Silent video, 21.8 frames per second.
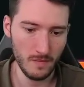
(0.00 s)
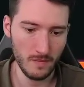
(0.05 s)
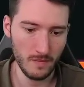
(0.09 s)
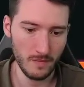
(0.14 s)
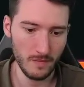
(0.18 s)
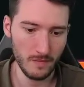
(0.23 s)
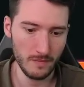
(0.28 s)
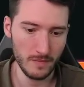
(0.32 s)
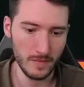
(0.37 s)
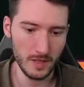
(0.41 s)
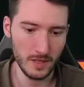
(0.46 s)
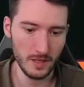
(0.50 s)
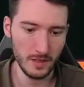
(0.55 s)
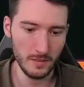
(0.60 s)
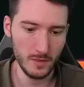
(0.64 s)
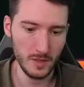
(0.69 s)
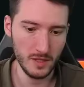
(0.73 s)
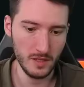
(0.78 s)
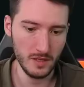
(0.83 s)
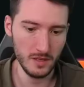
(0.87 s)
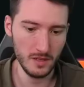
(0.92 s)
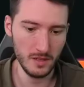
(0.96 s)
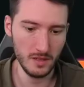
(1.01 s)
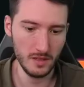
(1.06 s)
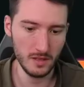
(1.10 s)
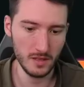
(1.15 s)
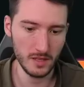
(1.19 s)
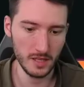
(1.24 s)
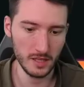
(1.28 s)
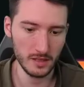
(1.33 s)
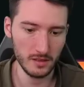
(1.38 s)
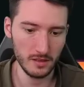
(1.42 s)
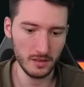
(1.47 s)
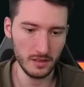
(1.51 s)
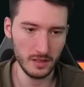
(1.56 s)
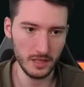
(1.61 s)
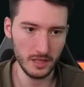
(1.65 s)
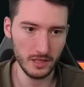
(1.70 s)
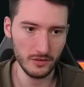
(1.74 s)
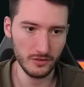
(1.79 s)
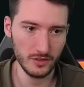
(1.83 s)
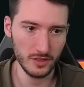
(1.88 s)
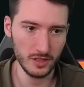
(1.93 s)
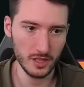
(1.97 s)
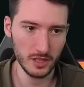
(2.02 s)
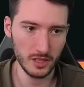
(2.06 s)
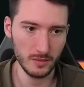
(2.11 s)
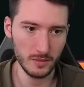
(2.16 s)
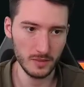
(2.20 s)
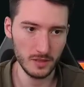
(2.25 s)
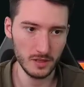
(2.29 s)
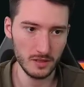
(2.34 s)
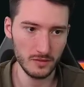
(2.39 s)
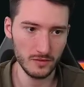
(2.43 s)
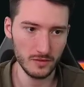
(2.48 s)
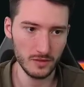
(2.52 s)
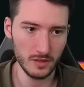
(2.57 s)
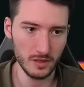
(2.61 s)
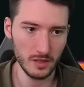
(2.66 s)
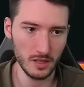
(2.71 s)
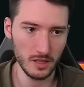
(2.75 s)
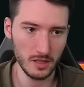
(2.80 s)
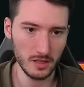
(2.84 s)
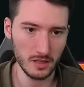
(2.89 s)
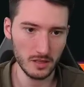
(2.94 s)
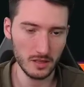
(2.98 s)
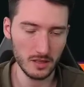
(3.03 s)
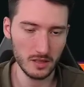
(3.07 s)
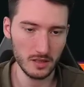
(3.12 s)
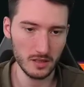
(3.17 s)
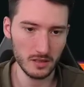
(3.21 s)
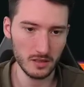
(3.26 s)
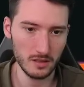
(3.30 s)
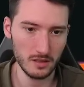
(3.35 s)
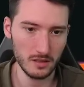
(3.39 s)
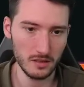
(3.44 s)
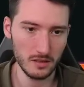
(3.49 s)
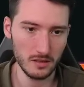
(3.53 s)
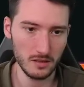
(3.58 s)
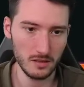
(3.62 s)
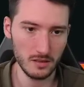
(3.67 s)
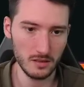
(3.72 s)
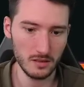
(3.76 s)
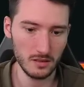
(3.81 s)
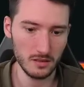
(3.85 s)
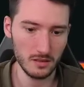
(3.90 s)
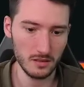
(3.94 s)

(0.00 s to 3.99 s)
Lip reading: Maybe cut the Day of Judgment for Glass Casket.